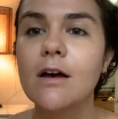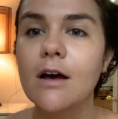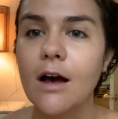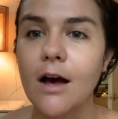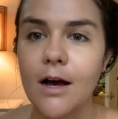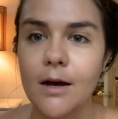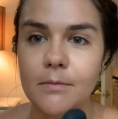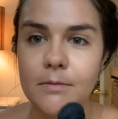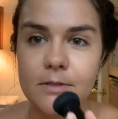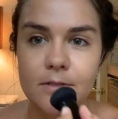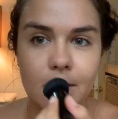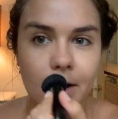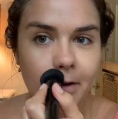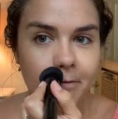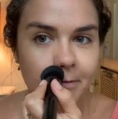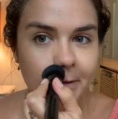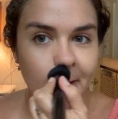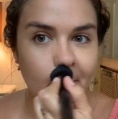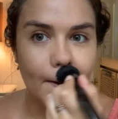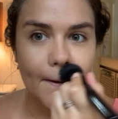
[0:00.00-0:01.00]
It's not
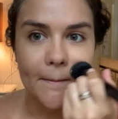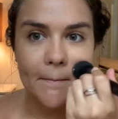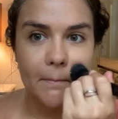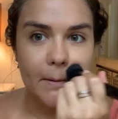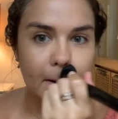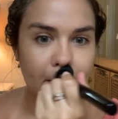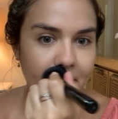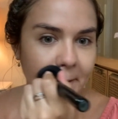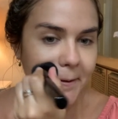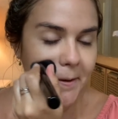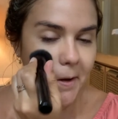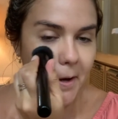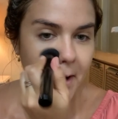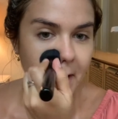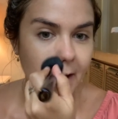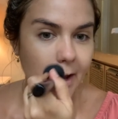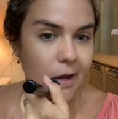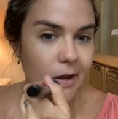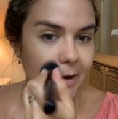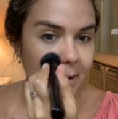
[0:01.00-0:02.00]
vegan, but it's
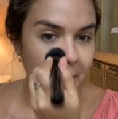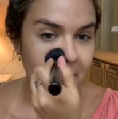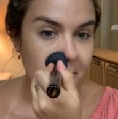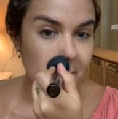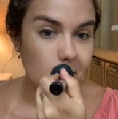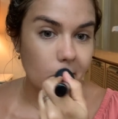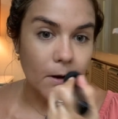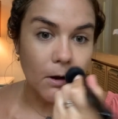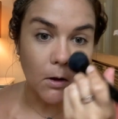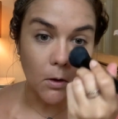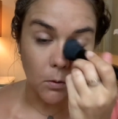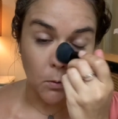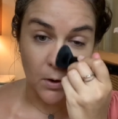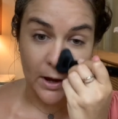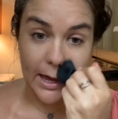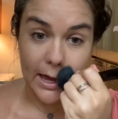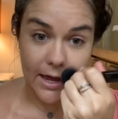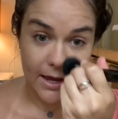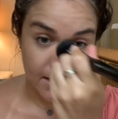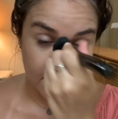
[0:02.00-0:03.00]
not all
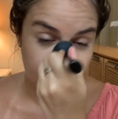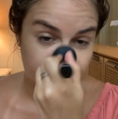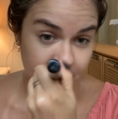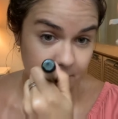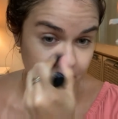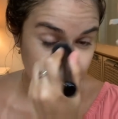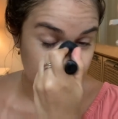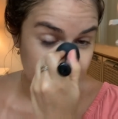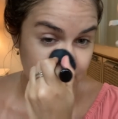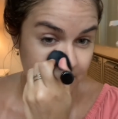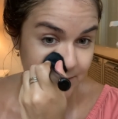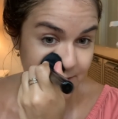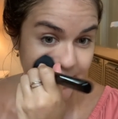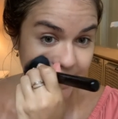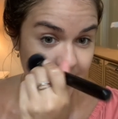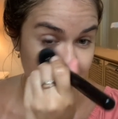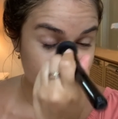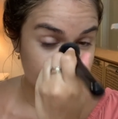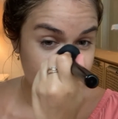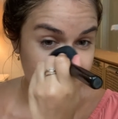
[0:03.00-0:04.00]
whey, which is
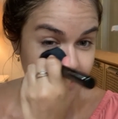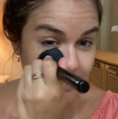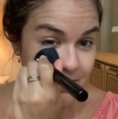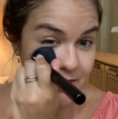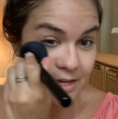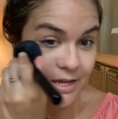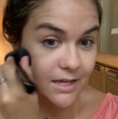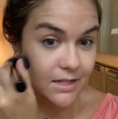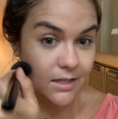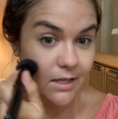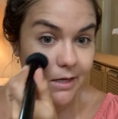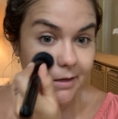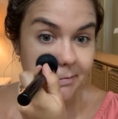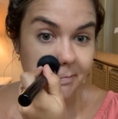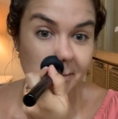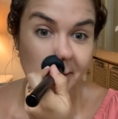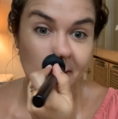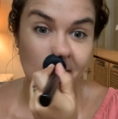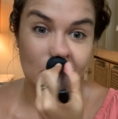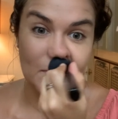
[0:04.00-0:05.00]
nice. So you get like
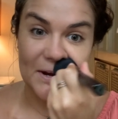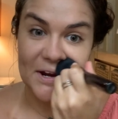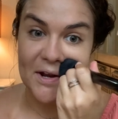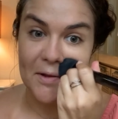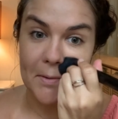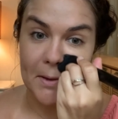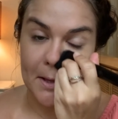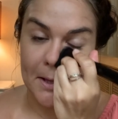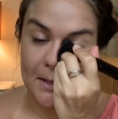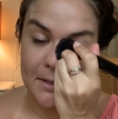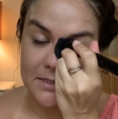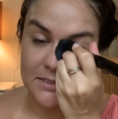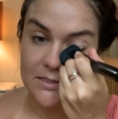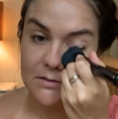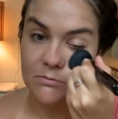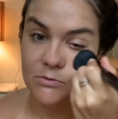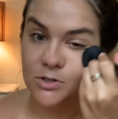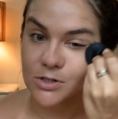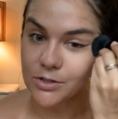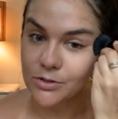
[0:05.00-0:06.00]
more vitamins,
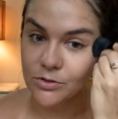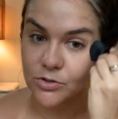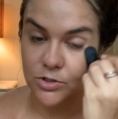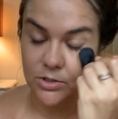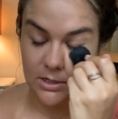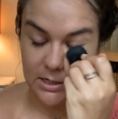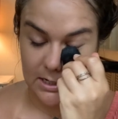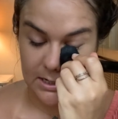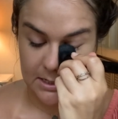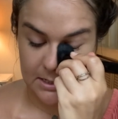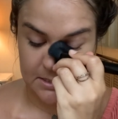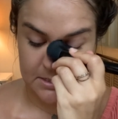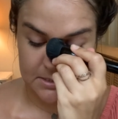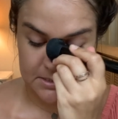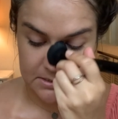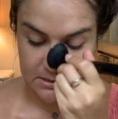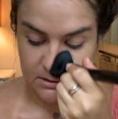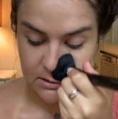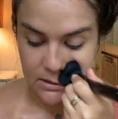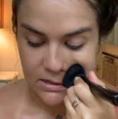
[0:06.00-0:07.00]
more
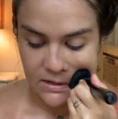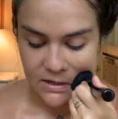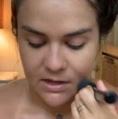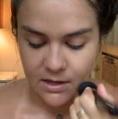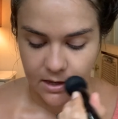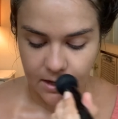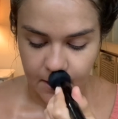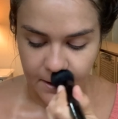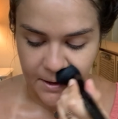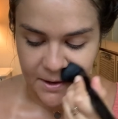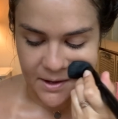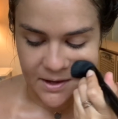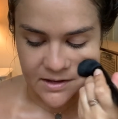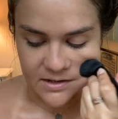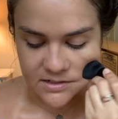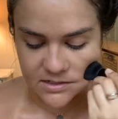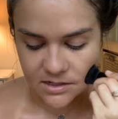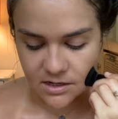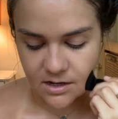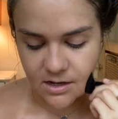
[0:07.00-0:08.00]
nutrients,
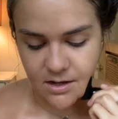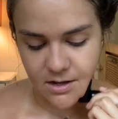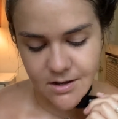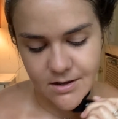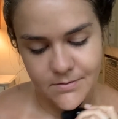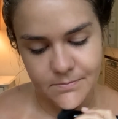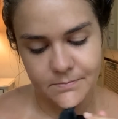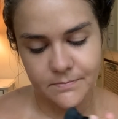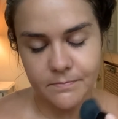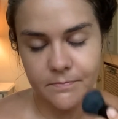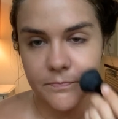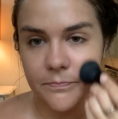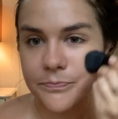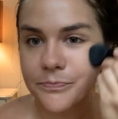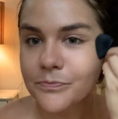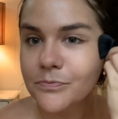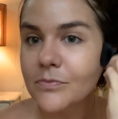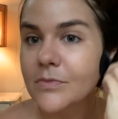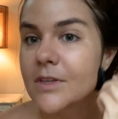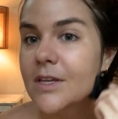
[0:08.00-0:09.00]
and
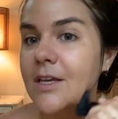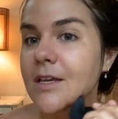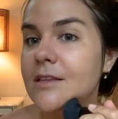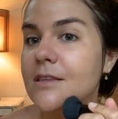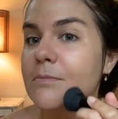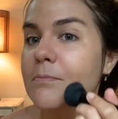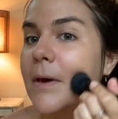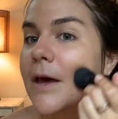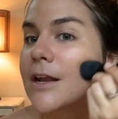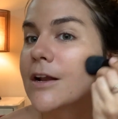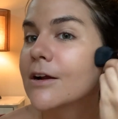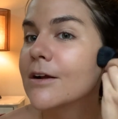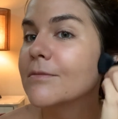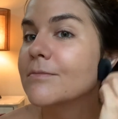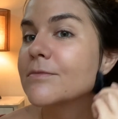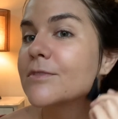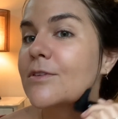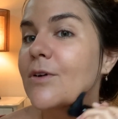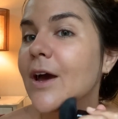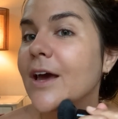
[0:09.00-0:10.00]
it's better.
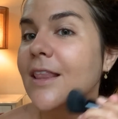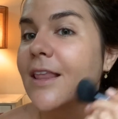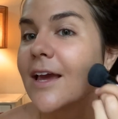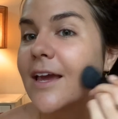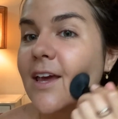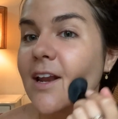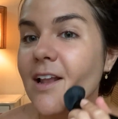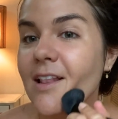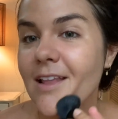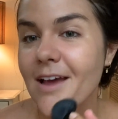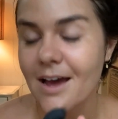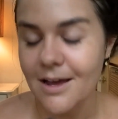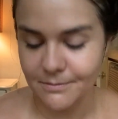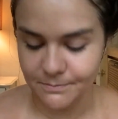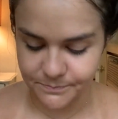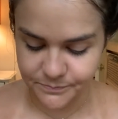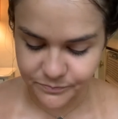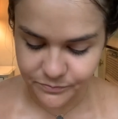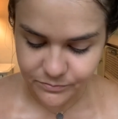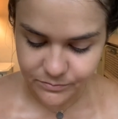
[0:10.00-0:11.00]
So I like it a lot.
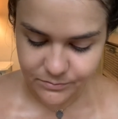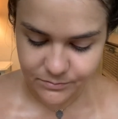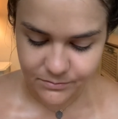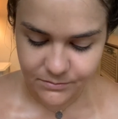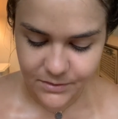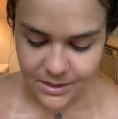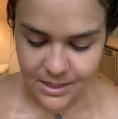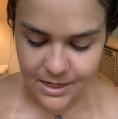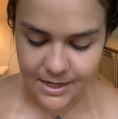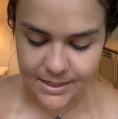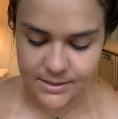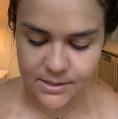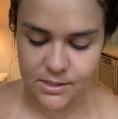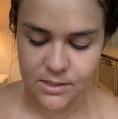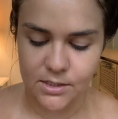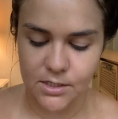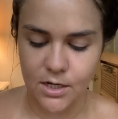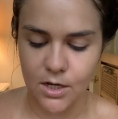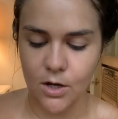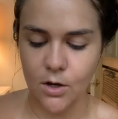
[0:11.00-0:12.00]
And
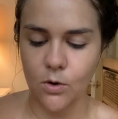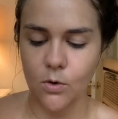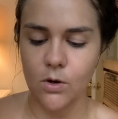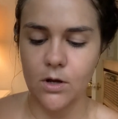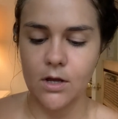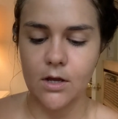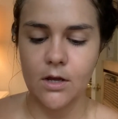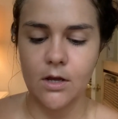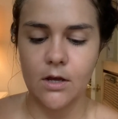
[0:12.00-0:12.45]
so